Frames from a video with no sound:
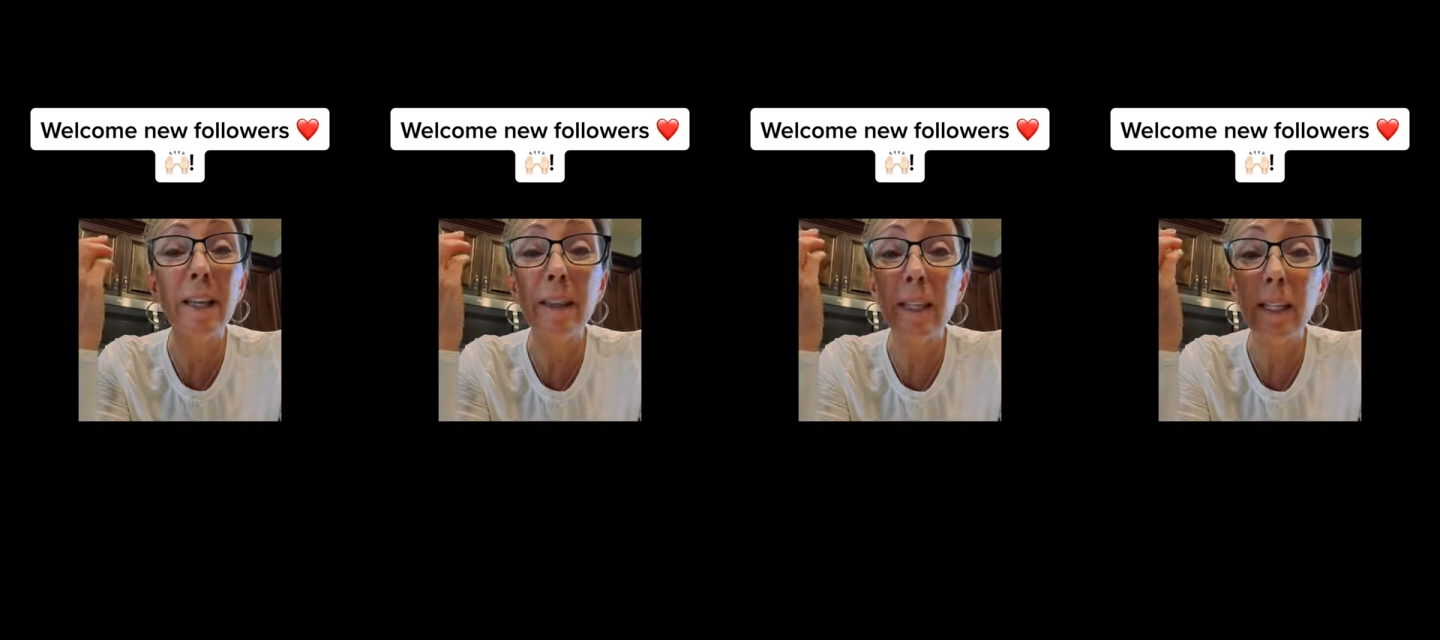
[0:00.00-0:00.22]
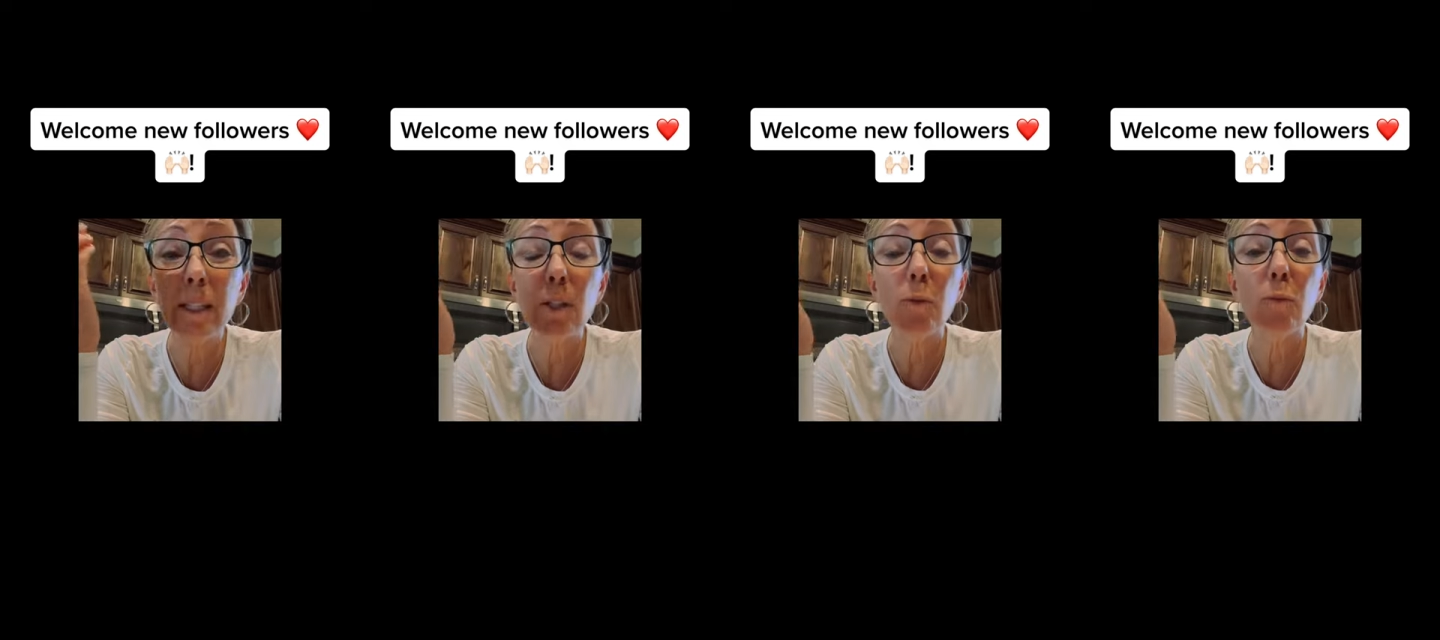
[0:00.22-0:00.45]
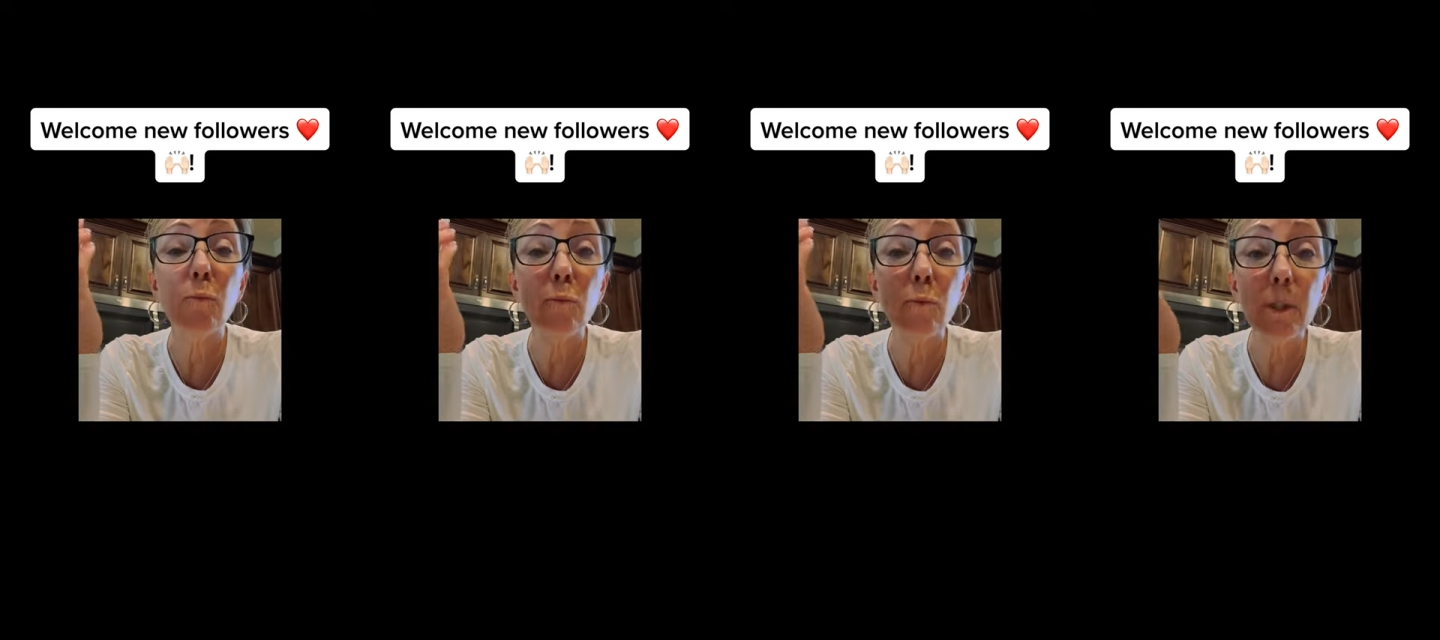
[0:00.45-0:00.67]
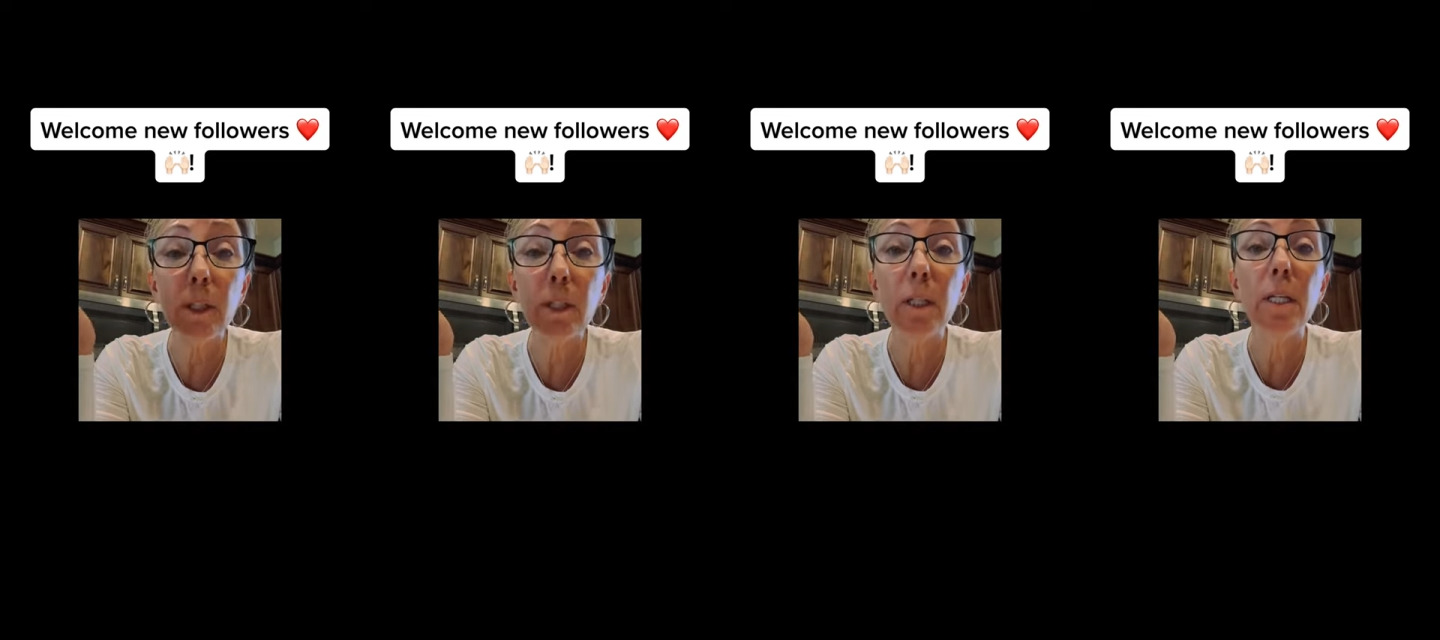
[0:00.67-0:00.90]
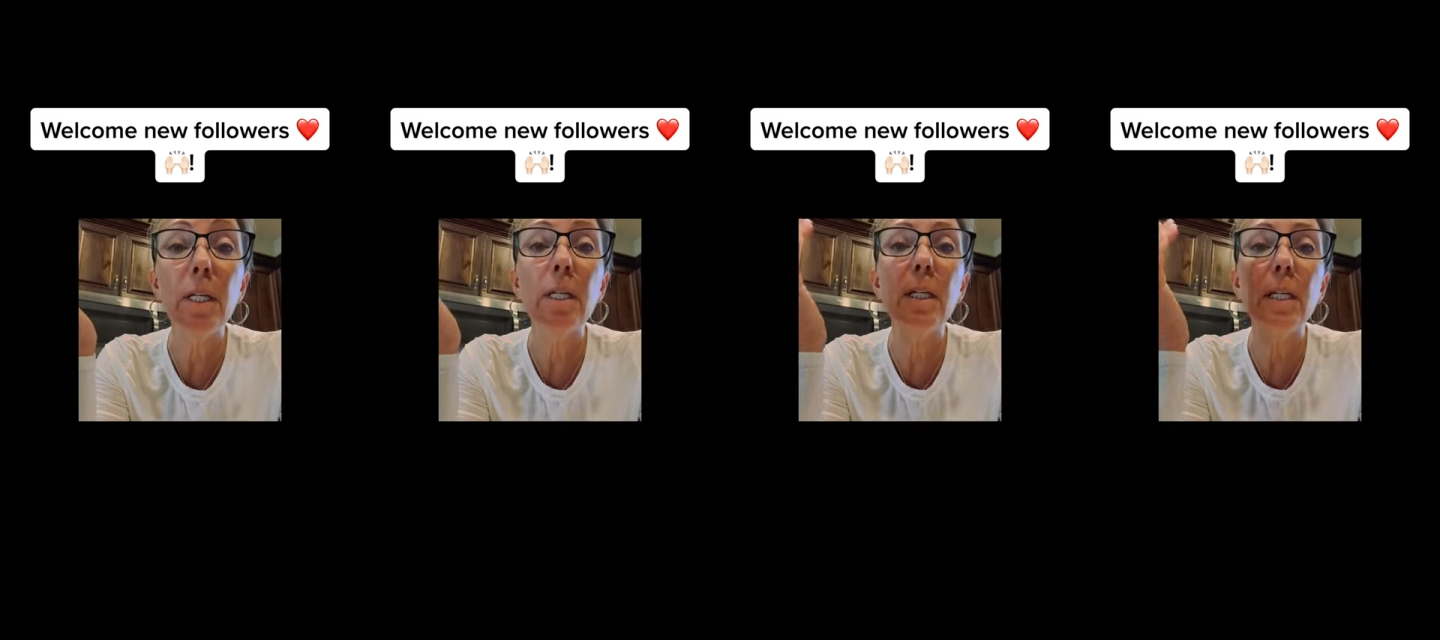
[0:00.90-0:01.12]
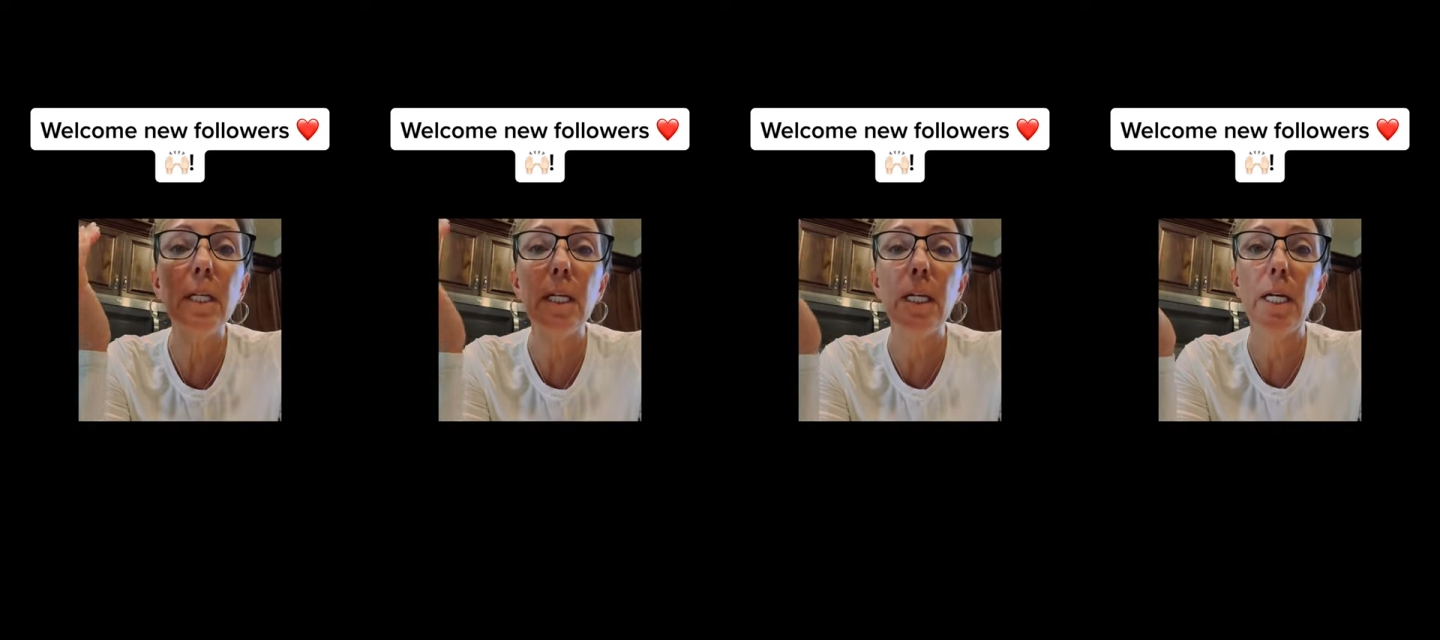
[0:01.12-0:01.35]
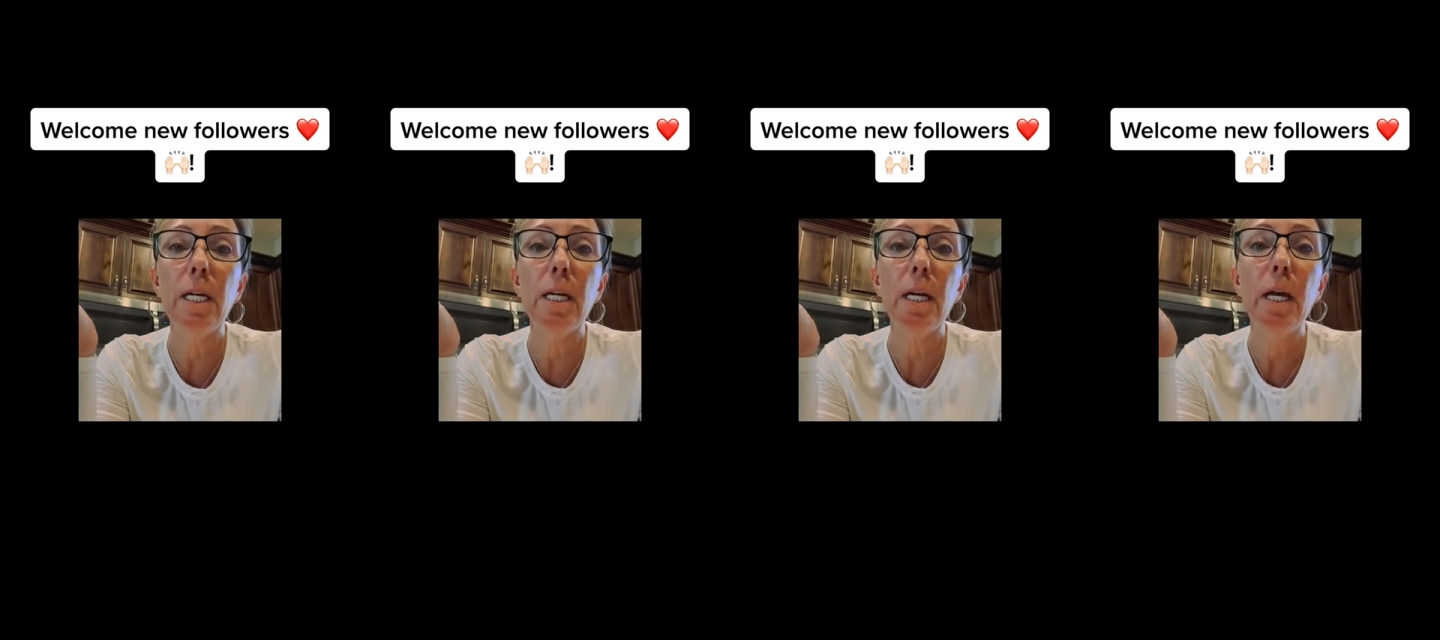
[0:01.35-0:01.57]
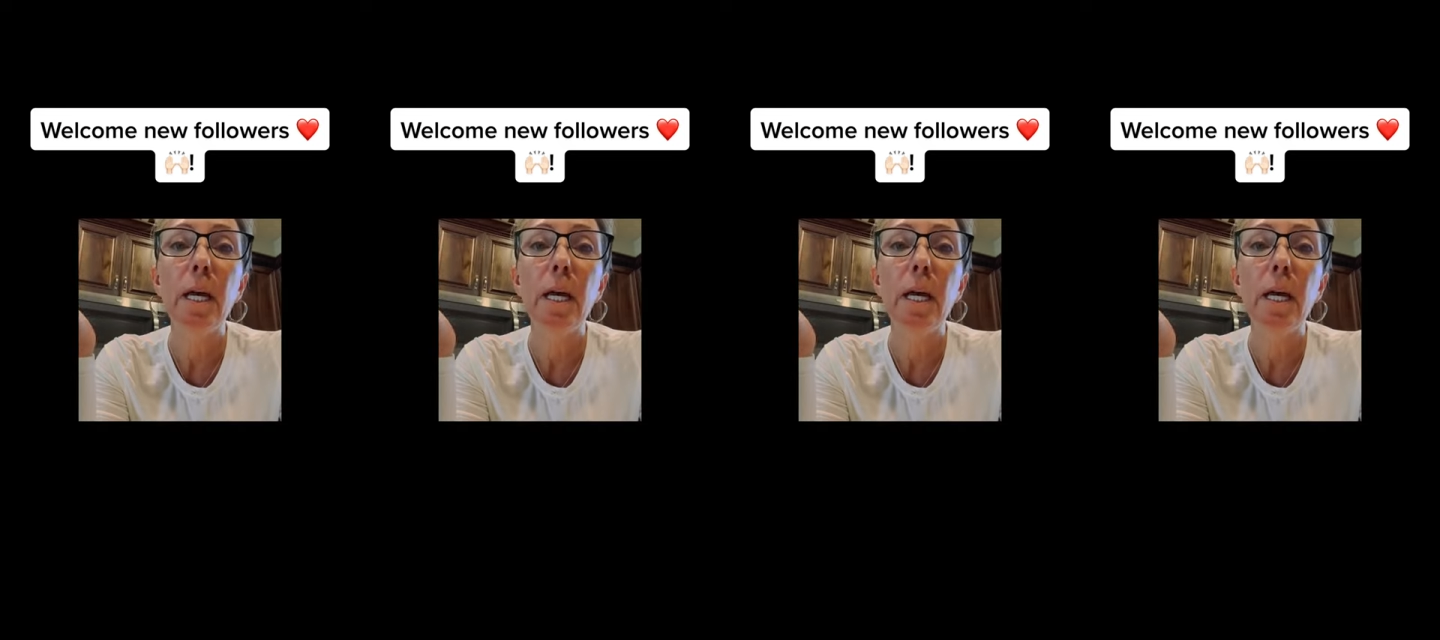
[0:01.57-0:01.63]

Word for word: think it's really key.